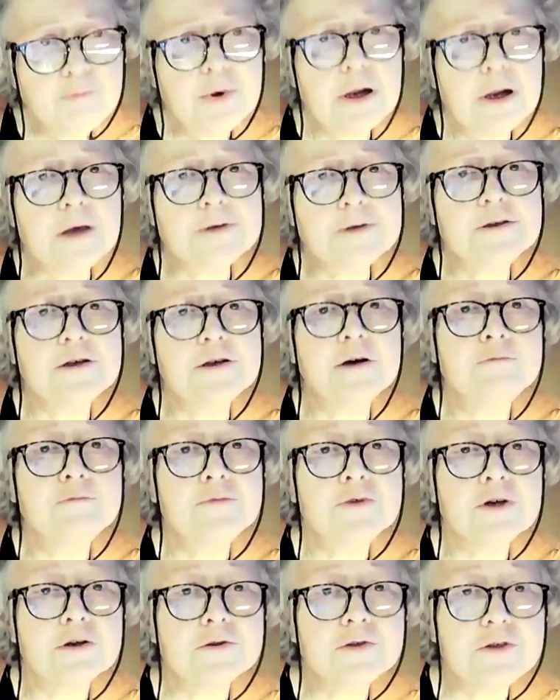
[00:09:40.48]

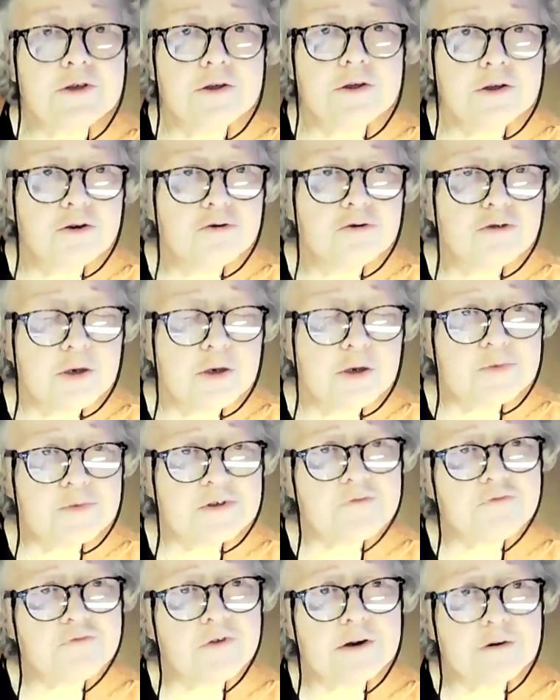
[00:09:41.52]
blossomed onto
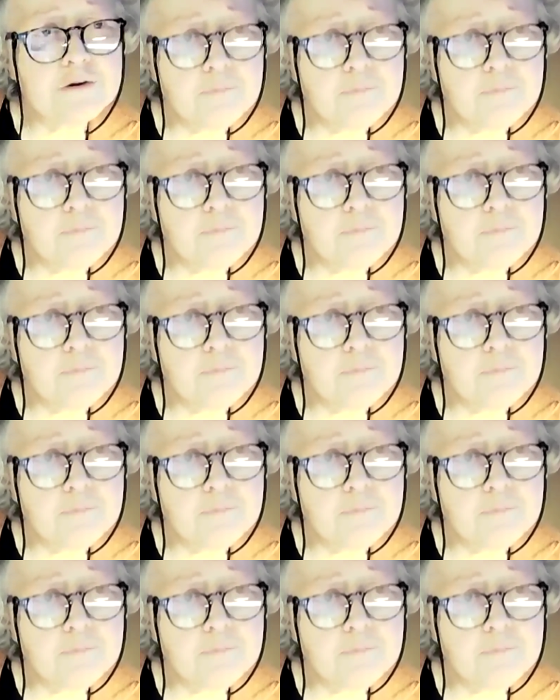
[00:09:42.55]
Europe's front